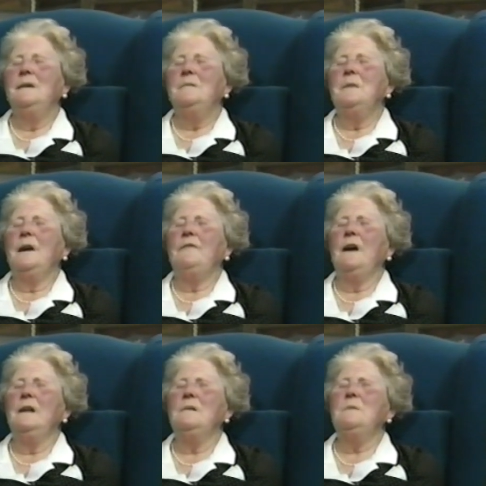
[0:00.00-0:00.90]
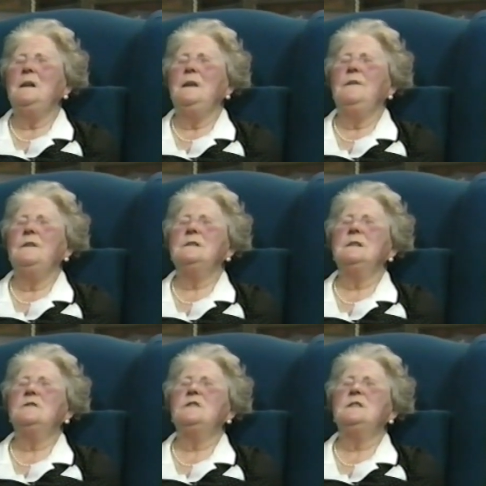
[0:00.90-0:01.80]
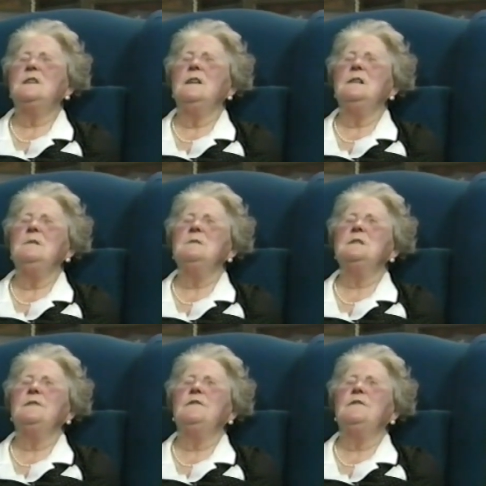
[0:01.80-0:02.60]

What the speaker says: My final belief is that she certainly was of